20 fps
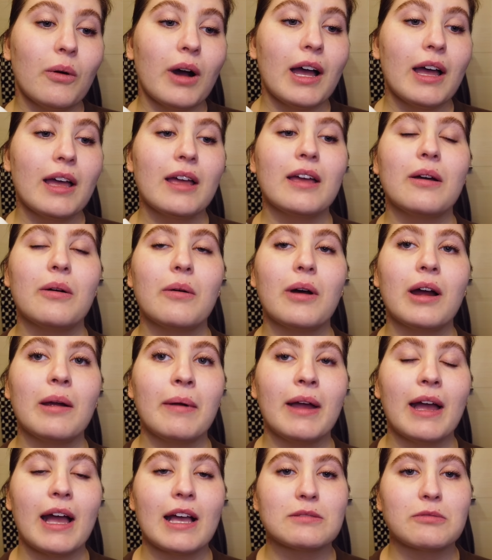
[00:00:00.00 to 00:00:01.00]
Why, why are
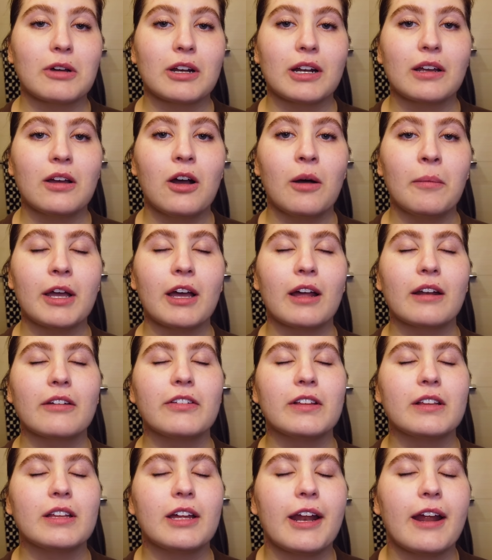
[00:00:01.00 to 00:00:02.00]
my eyes watering? Oh my God, I
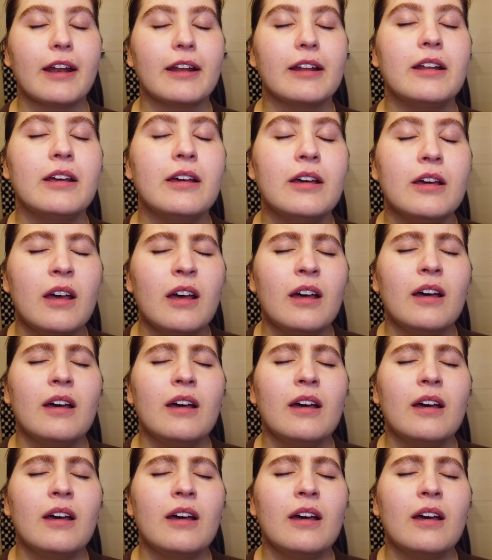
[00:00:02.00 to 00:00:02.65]
feel lightheaded.